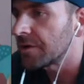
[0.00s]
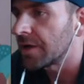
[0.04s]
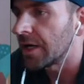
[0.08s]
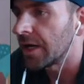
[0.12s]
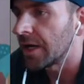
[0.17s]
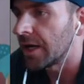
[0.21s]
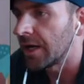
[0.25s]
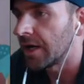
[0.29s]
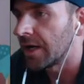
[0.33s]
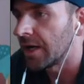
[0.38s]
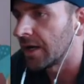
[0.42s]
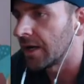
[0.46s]

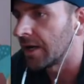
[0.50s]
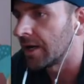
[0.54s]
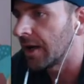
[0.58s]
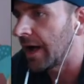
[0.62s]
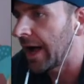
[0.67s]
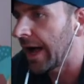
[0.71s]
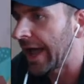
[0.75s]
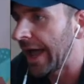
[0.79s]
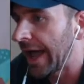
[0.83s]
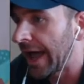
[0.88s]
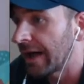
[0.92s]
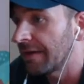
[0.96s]

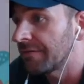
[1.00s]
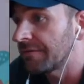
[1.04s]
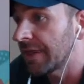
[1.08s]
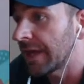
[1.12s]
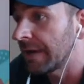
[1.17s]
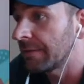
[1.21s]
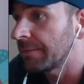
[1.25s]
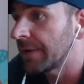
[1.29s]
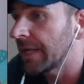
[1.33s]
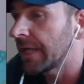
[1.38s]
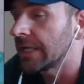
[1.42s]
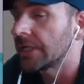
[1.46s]
I have
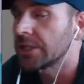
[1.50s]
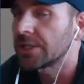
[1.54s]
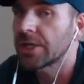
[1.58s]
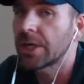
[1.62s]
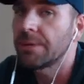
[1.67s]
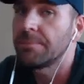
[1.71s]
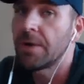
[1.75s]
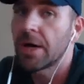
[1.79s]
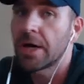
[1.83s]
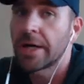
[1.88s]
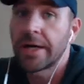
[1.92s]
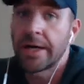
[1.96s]
that page. I
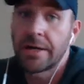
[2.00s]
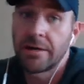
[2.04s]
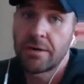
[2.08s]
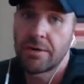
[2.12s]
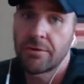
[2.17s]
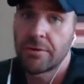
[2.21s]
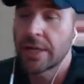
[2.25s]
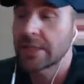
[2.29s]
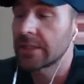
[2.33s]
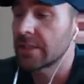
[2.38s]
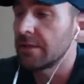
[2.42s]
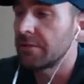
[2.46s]
bought it
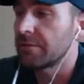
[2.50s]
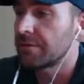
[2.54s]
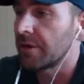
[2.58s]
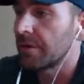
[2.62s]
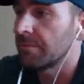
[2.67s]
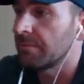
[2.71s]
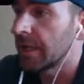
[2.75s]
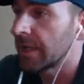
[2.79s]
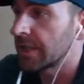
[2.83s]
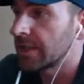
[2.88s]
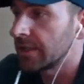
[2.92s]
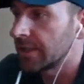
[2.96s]
directly from
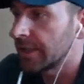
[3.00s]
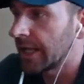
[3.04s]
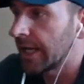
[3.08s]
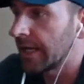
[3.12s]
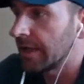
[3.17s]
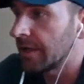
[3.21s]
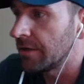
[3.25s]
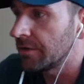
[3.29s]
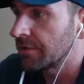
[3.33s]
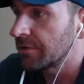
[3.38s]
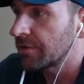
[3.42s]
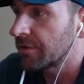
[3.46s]
Michael
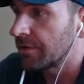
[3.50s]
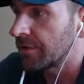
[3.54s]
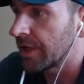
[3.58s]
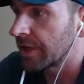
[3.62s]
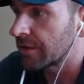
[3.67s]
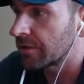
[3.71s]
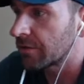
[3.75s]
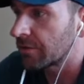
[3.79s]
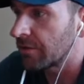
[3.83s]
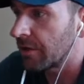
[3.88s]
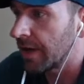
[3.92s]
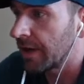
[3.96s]
Gaydos, so
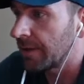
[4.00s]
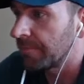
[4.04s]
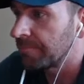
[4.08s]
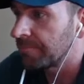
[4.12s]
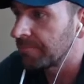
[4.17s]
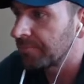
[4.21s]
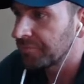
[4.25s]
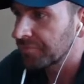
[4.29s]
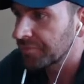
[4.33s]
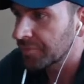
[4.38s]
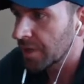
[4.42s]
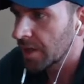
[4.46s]
that's great.
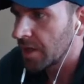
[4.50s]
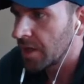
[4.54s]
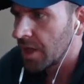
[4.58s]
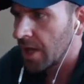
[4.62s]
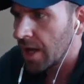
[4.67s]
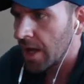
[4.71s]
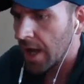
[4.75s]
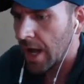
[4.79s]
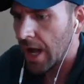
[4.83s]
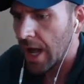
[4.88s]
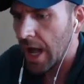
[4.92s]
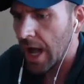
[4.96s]

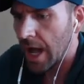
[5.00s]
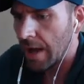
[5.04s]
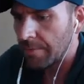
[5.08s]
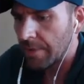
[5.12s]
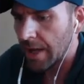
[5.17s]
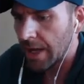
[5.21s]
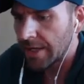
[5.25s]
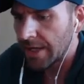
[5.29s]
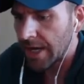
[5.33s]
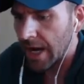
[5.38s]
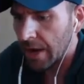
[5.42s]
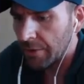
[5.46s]

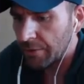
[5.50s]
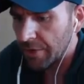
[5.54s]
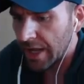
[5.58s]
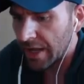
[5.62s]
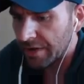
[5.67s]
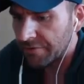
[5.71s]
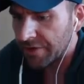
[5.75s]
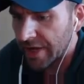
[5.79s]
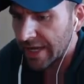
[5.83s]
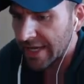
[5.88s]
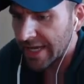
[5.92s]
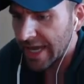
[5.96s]
And now we
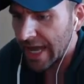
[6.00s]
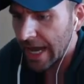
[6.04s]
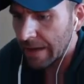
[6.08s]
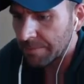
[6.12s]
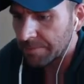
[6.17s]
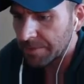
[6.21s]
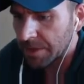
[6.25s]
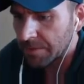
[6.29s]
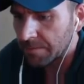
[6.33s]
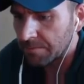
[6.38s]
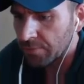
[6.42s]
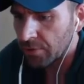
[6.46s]
have a
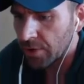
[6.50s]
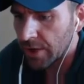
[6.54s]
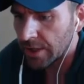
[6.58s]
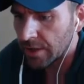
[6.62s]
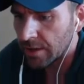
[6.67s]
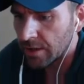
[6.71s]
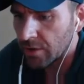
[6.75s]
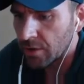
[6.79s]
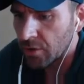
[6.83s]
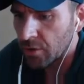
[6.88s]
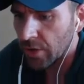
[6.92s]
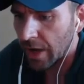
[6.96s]
Captain
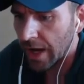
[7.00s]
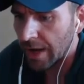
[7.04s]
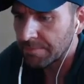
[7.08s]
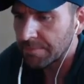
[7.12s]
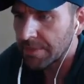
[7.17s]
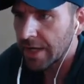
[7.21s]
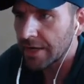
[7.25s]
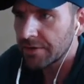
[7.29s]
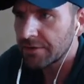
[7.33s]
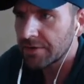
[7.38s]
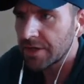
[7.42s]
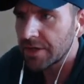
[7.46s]
Britain, who I'm
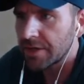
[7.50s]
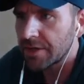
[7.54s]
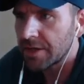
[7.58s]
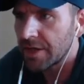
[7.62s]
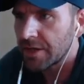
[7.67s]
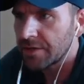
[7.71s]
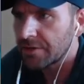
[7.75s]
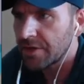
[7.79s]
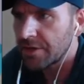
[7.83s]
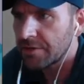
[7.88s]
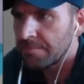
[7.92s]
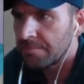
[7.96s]
guessing,
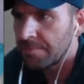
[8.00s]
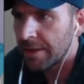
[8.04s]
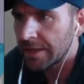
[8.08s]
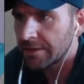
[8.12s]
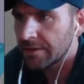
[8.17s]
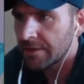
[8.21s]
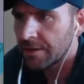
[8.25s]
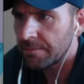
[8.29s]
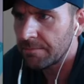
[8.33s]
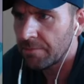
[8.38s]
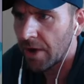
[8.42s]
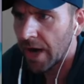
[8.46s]
is this
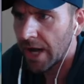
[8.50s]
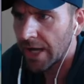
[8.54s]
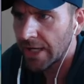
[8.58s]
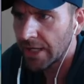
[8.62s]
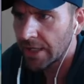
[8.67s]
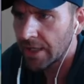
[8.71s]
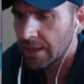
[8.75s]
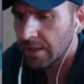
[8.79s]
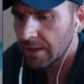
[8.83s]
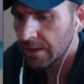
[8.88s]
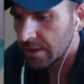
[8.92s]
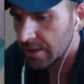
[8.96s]
Betsy
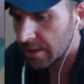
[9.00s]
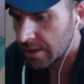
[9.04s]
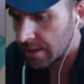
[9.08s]
Braddock?